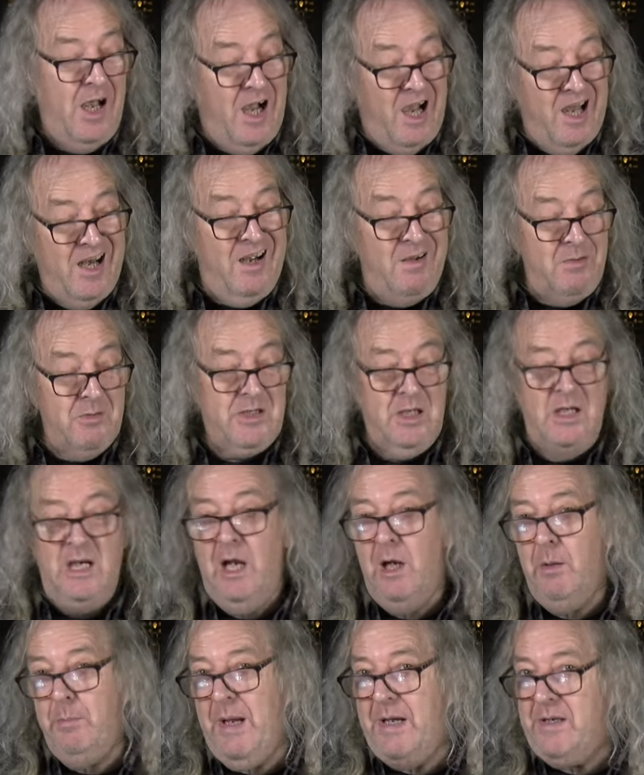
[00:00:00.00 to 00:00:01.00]
and I was a
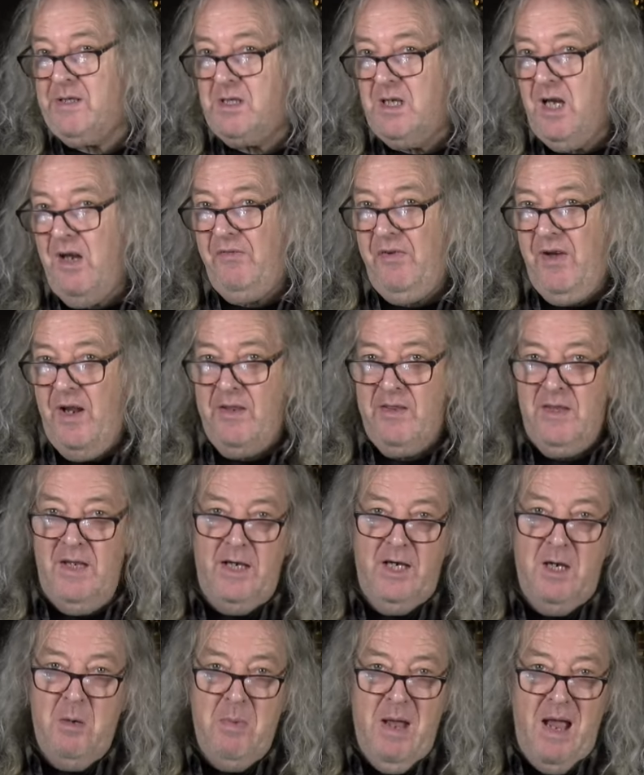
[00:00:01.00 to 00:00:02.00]
little bit sniffy, I
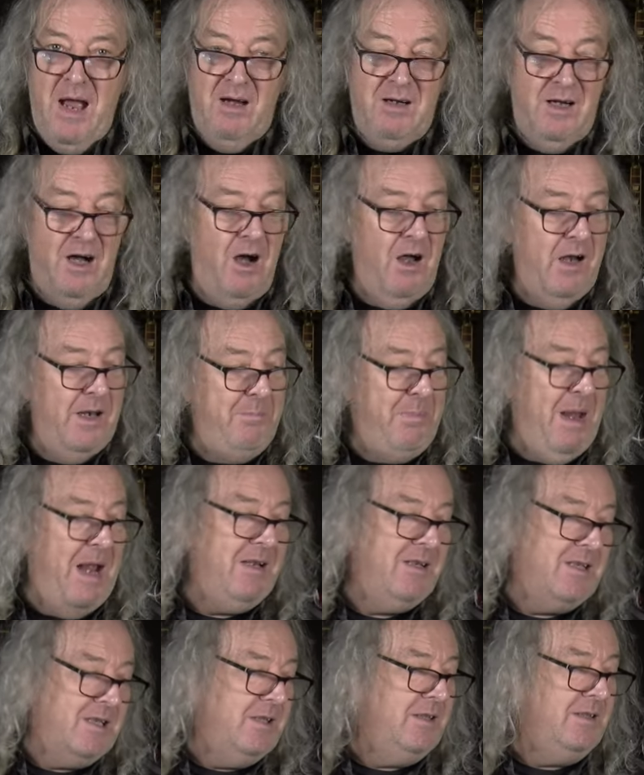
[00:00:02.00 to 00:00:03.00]
think, about Harley
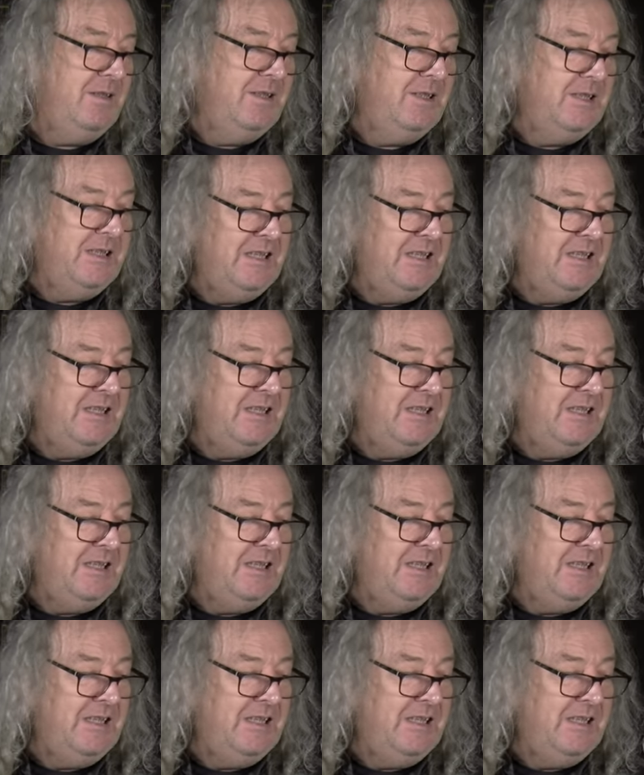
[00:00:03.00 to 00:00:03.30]
Benton